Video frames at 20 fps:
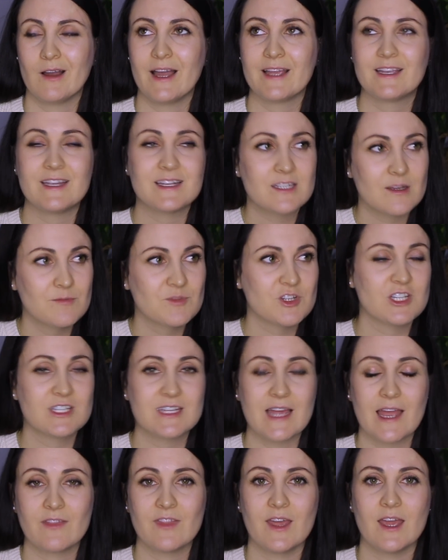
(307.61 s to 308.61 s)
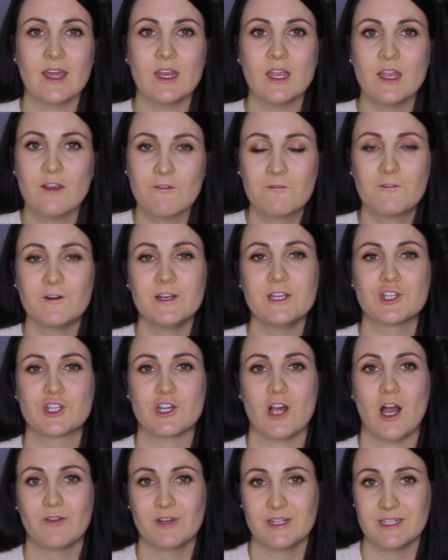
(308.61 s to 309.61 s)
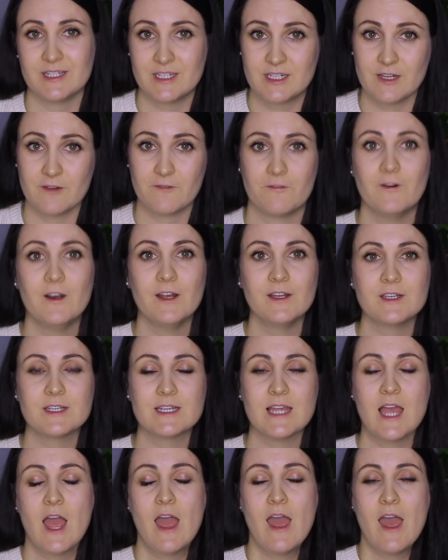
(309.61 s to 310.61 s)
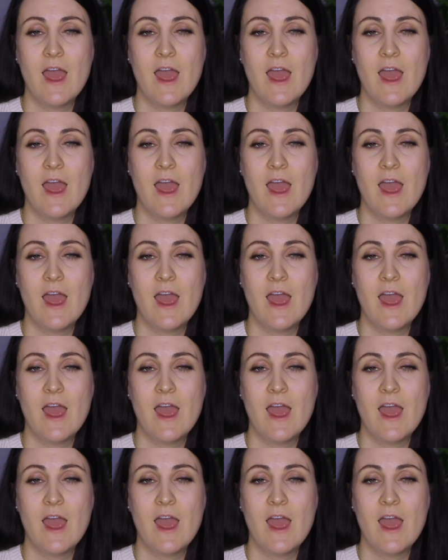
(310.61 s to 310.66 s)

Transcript: I guess I'm just saying that every child is different,